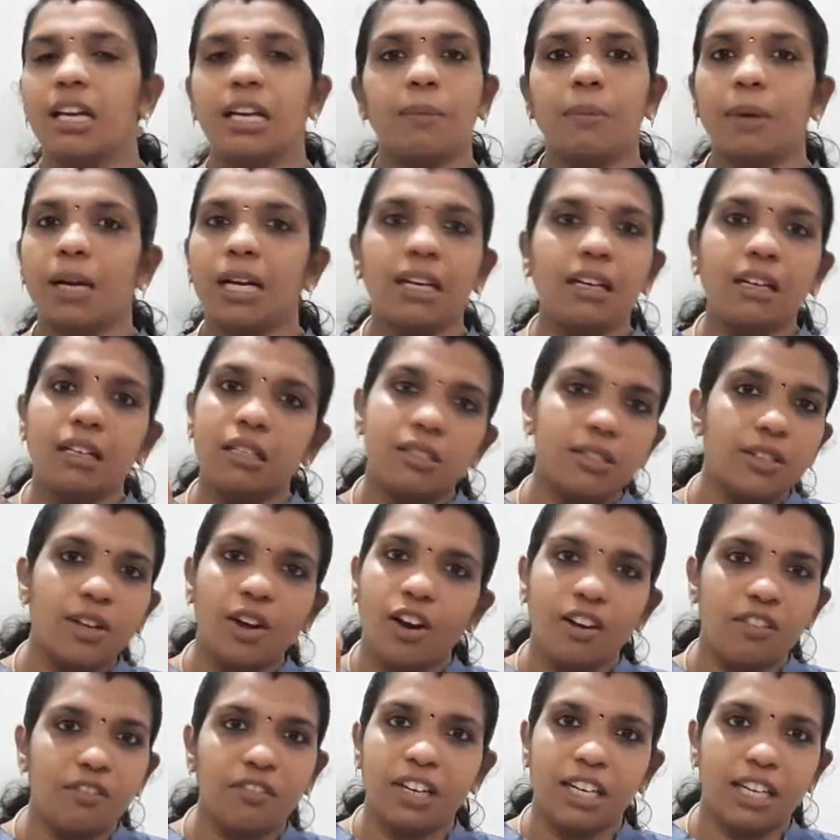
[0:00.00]
But it is
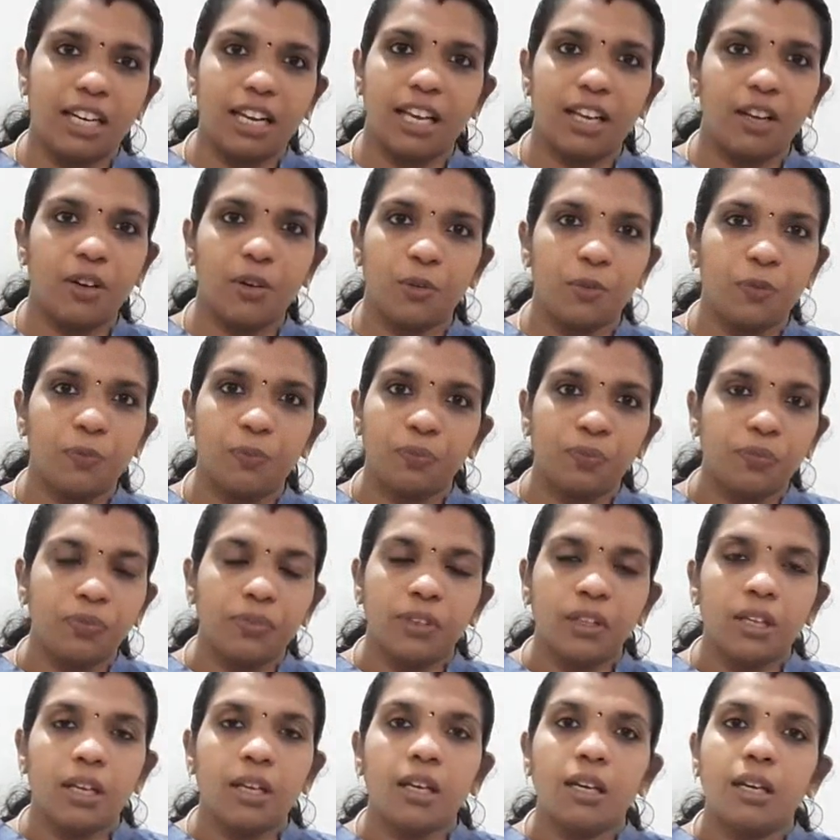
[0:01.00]
not vertigo,
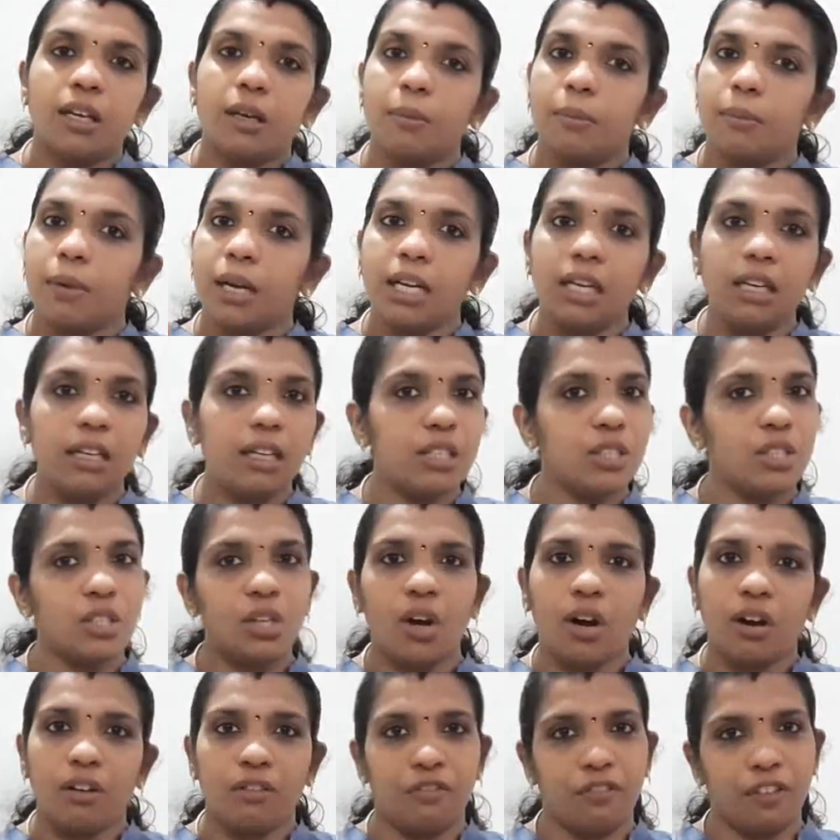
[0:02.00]
but it is
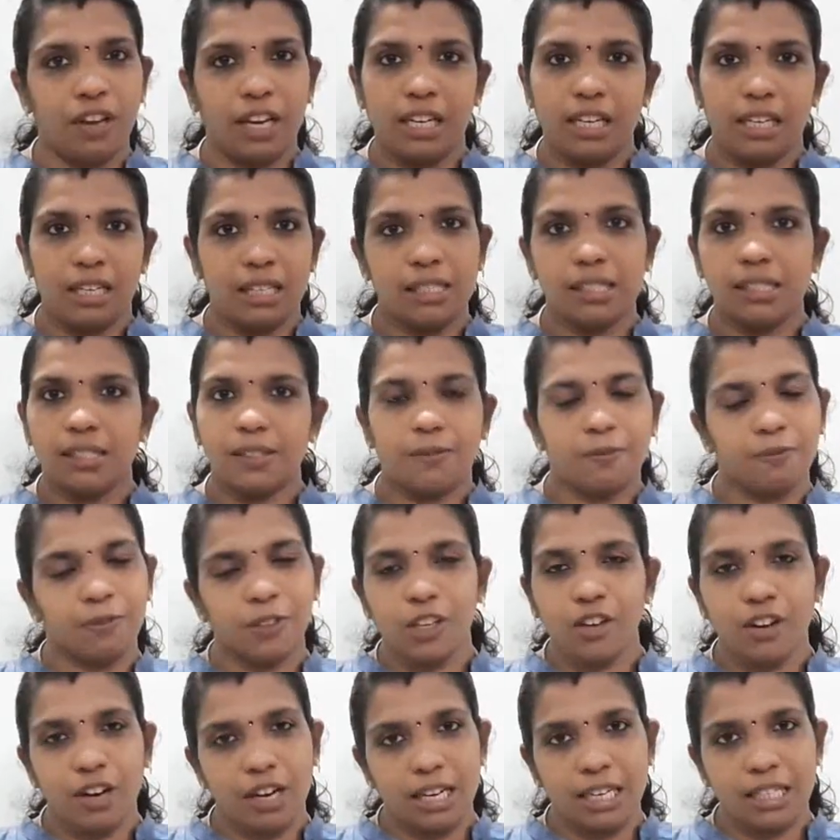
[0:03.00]
not faintness,
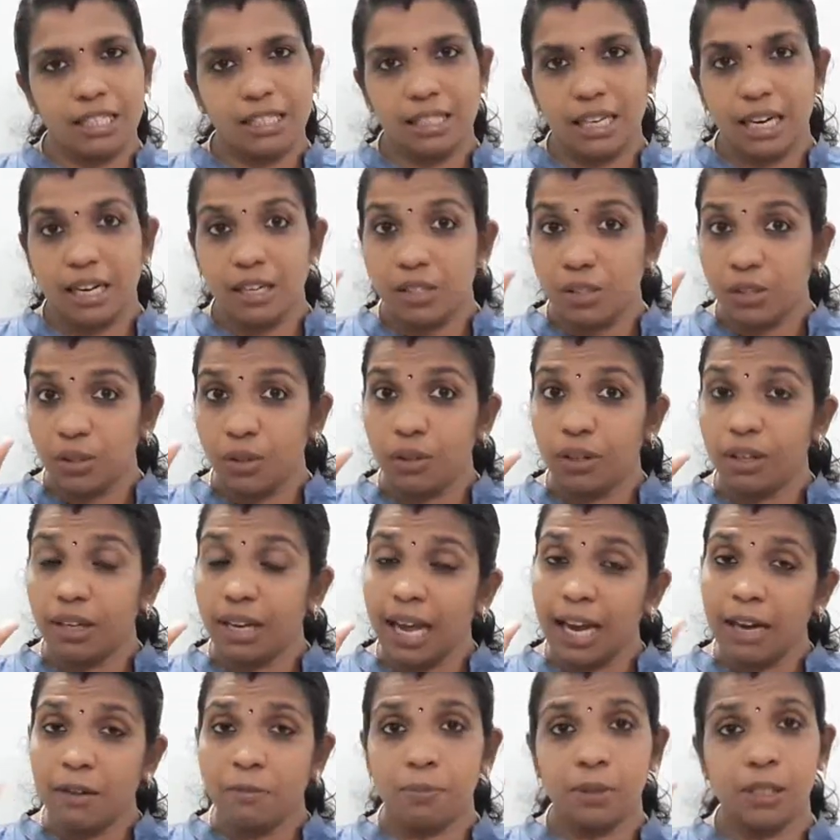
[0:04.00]
you understand. So
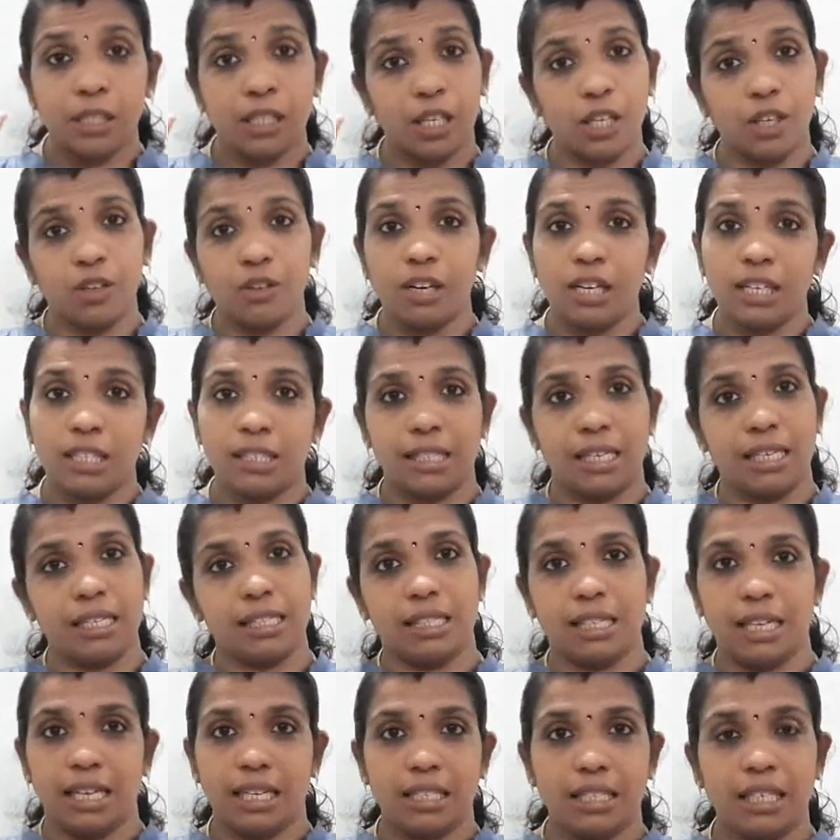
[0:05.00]
that particular
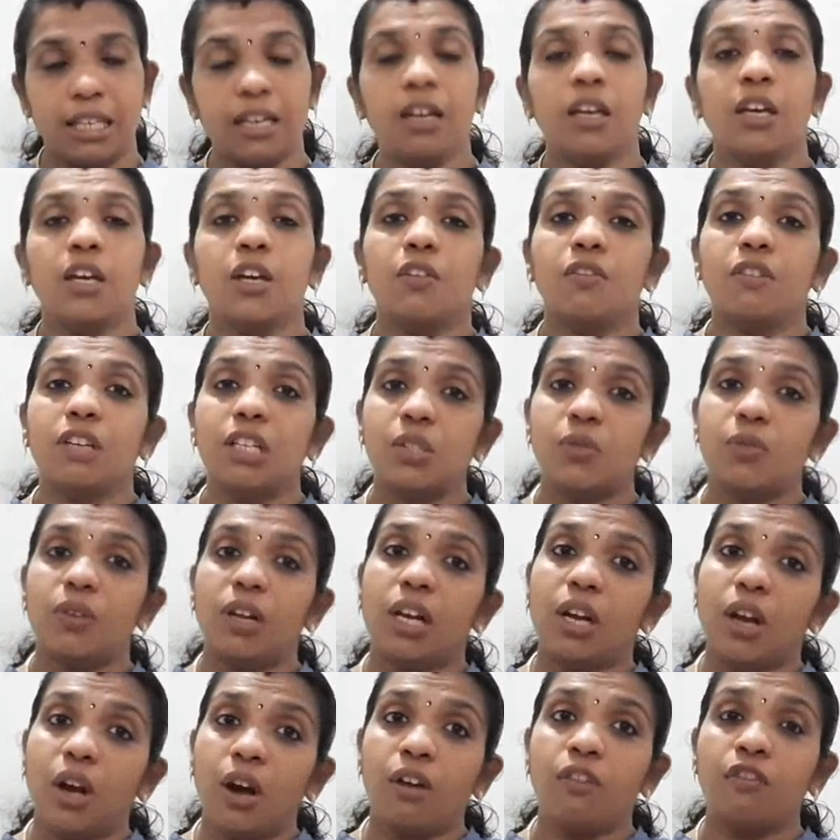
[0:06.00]
sensation which
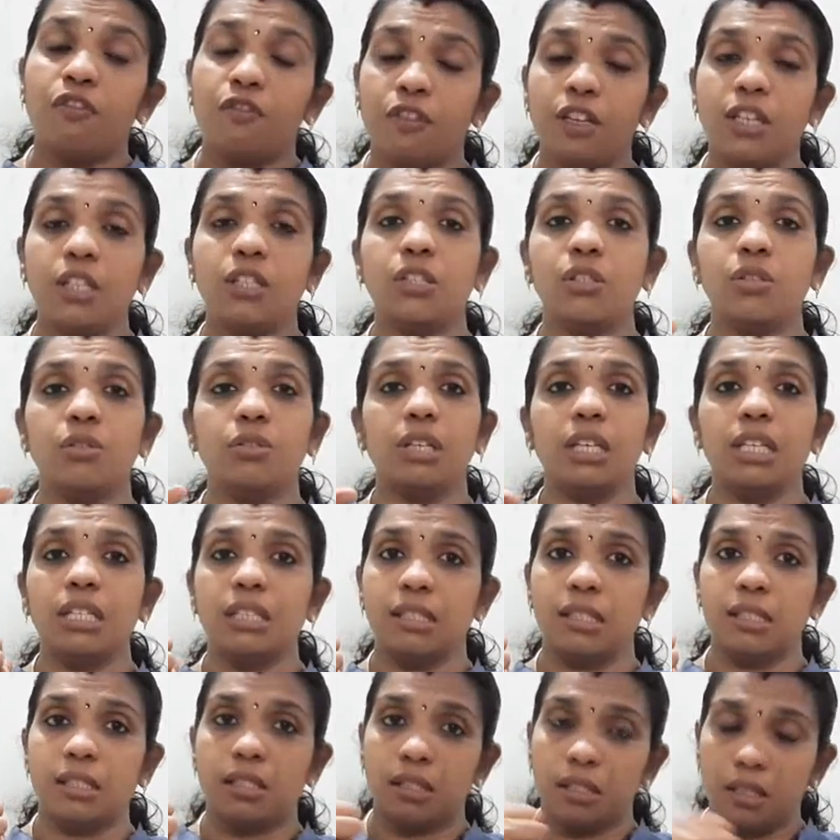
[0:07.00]
will not fit to
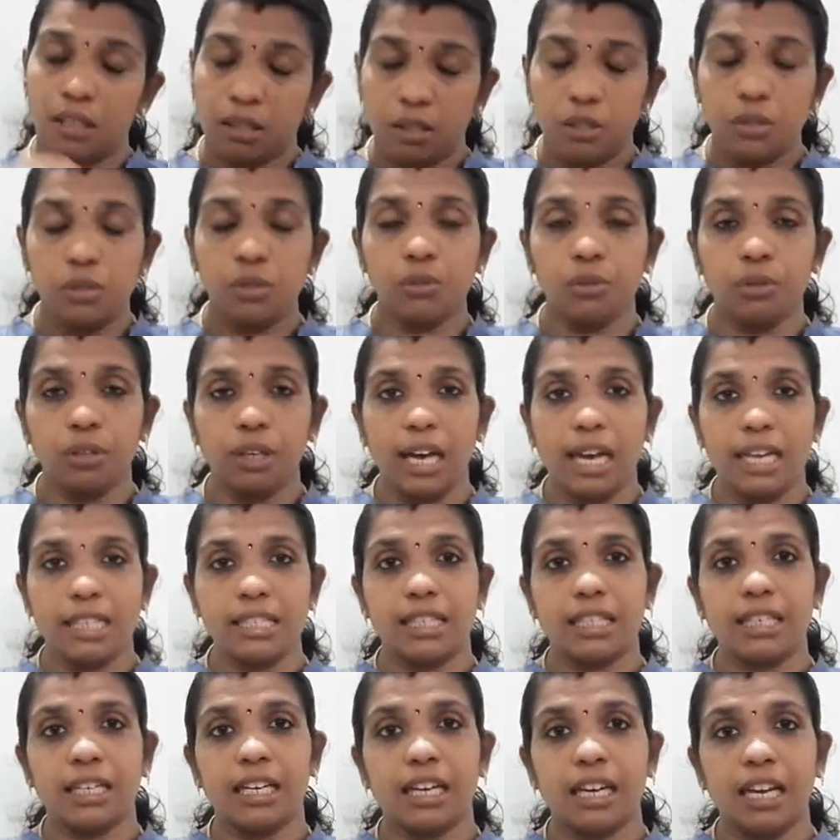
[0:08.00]
this two
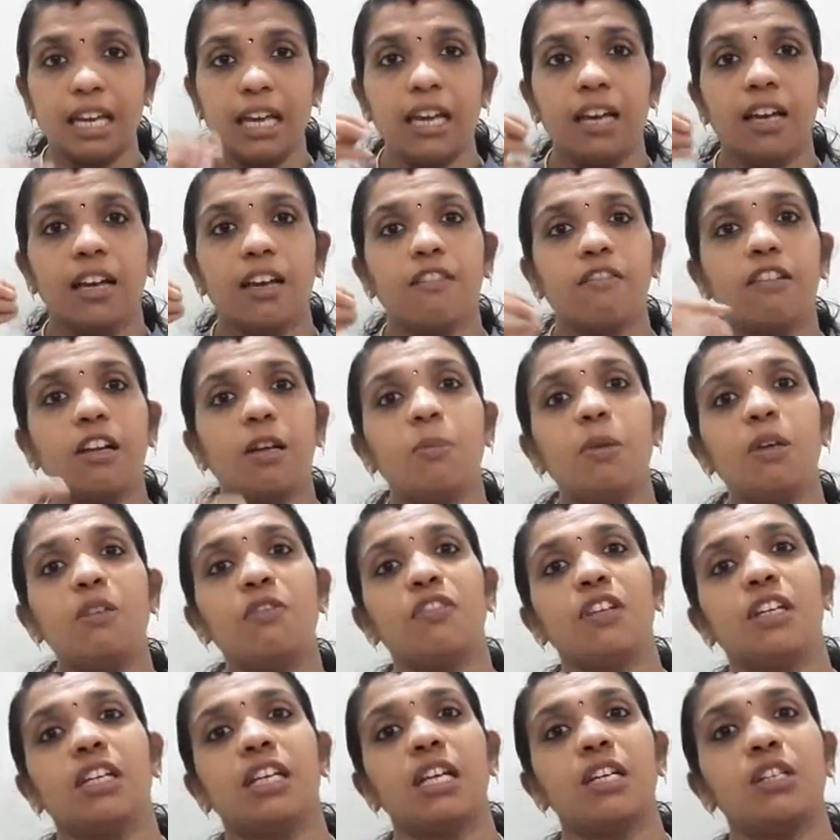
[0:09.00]
category will be
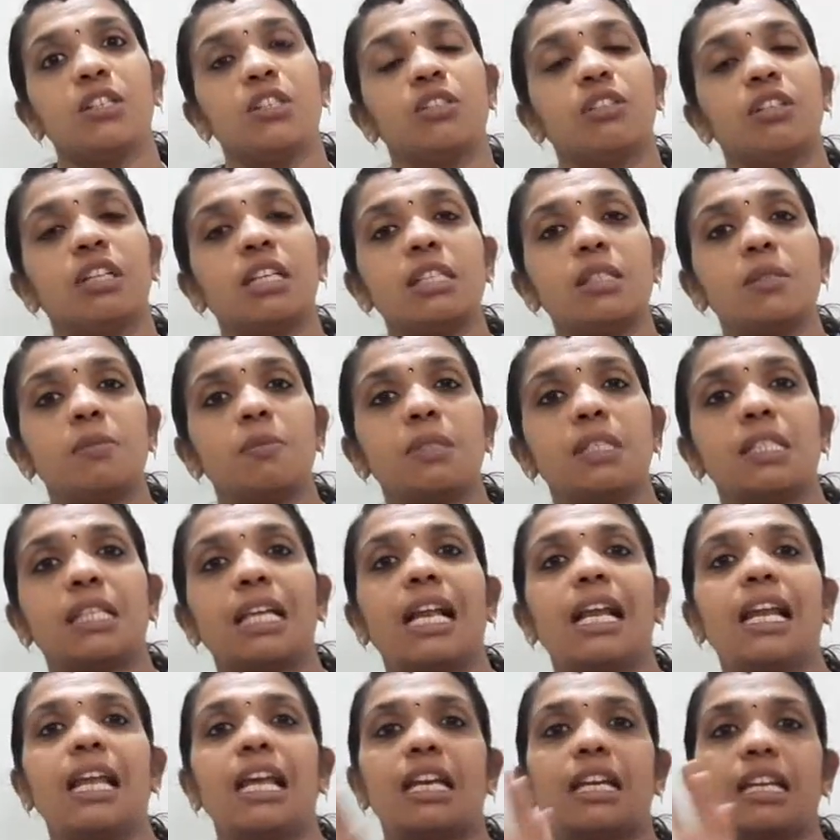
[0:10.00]
fitting to this
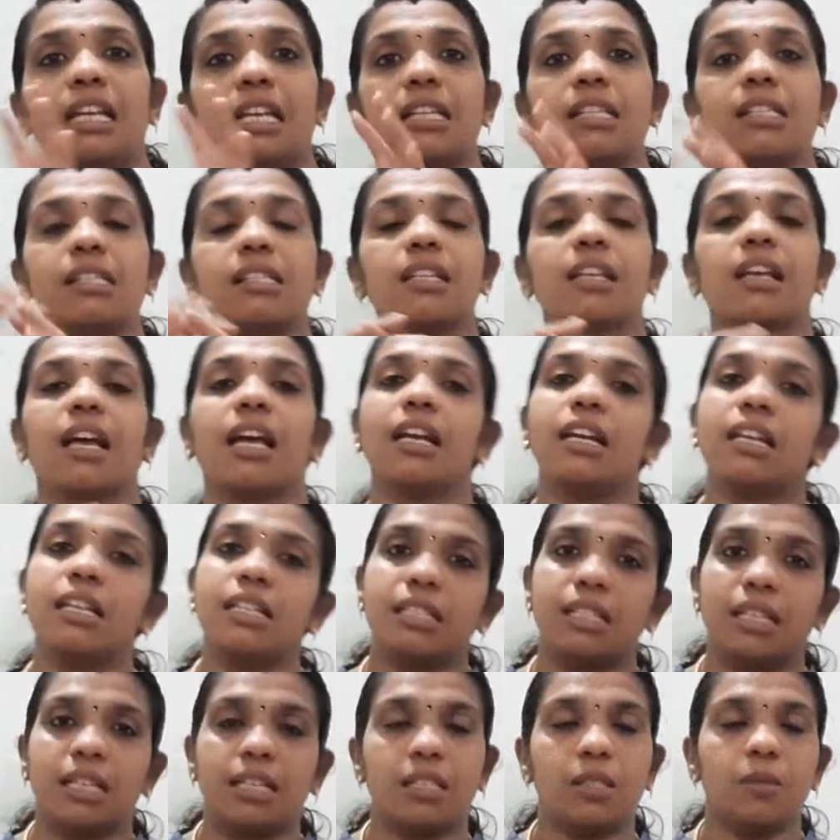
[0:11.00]
miscellaneous
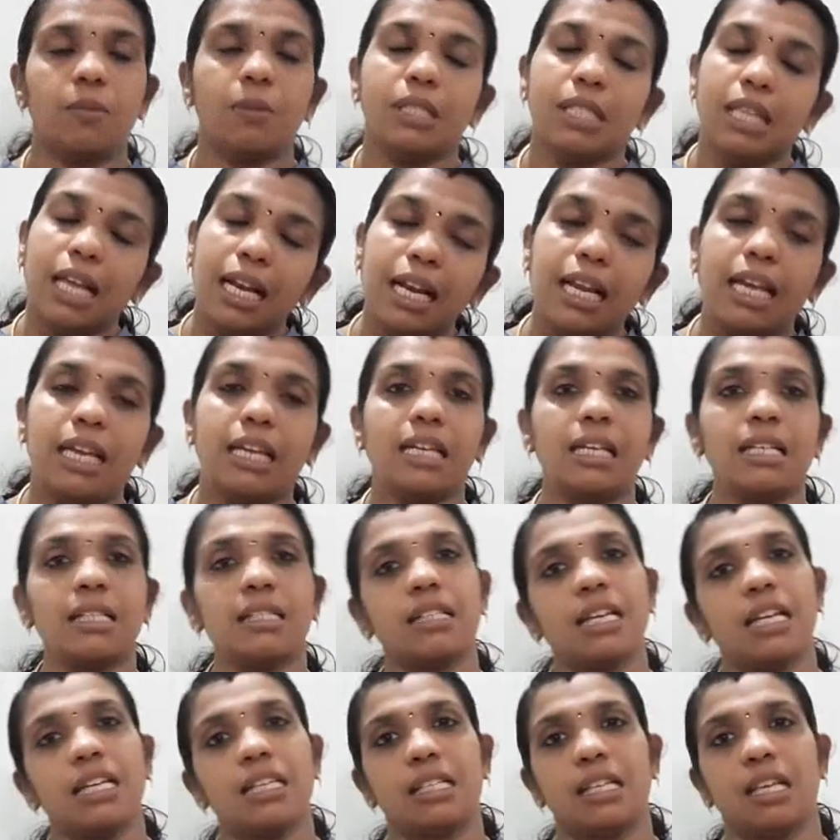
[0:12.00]
conditions, miscellaneous
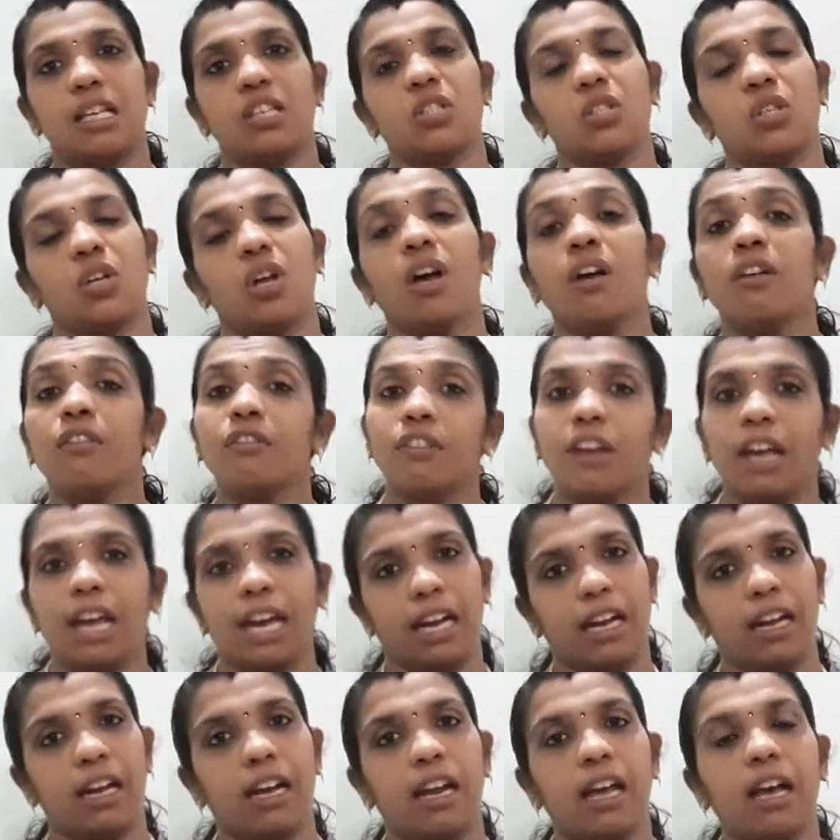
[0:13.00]
sensation of
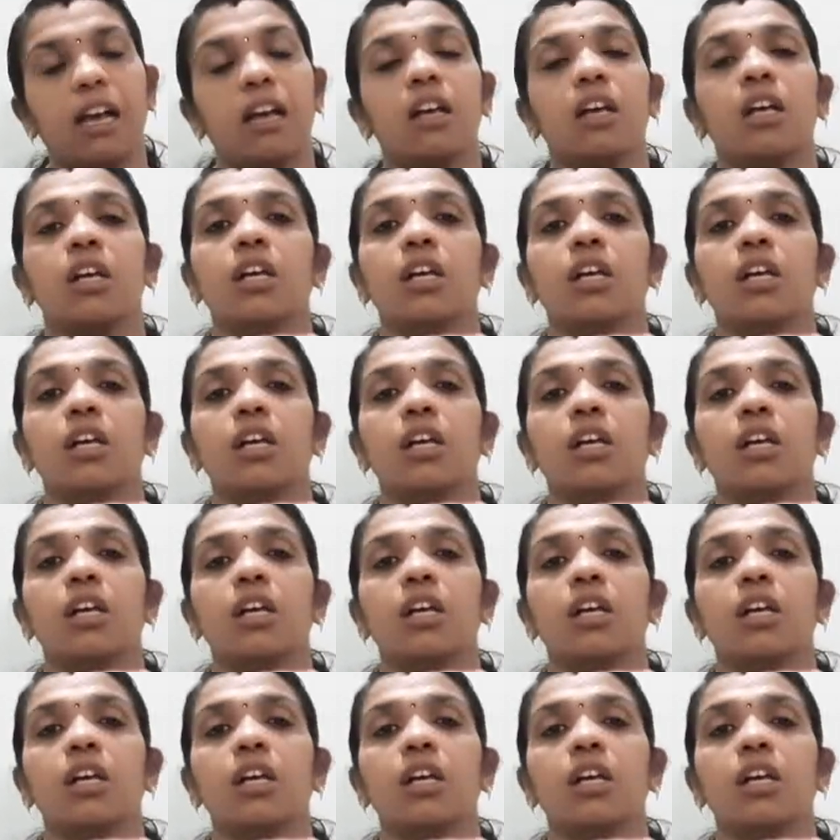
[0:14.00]
head.